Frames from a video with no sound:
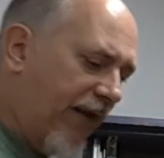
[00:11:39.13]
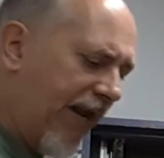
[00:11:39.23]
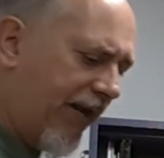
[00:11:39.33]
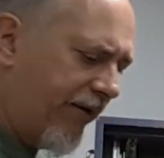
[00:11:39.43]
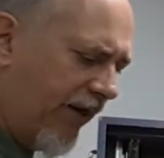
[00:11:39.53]

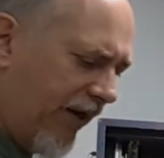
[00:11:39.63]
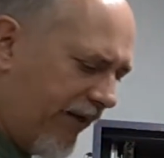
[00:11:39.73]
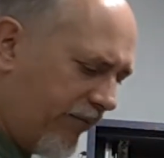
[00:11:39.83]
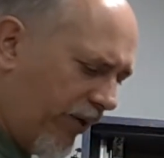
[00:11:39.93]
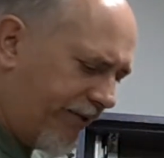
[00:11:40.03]
And
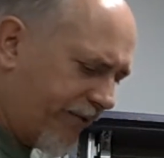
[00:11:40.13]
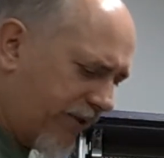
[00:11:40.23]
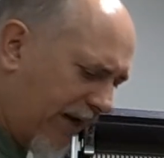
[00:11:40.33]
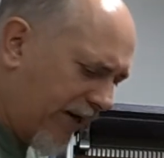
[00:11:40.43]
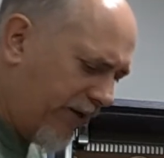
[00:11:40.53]

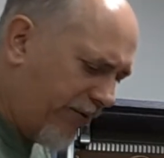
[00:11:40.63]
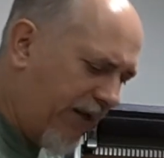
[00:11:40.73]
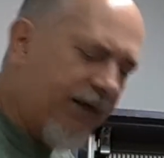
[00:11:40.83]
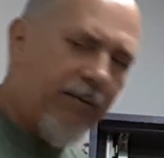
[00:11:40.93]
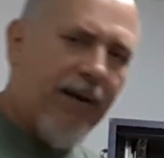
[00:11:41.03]
what's kind of
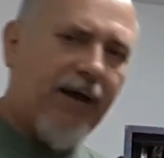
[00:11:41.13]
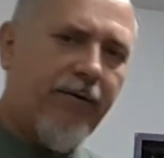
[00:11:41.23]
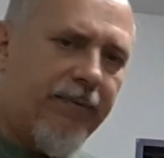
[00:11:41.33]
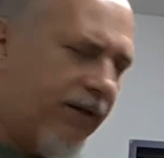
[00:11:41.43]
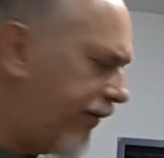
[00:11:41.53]
unique
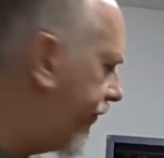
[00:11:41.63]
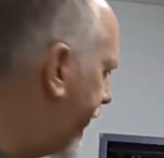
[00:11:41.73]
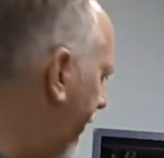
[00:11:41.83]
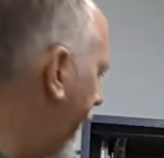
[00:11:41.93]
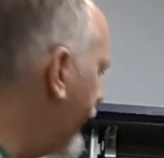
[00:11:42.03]
about them is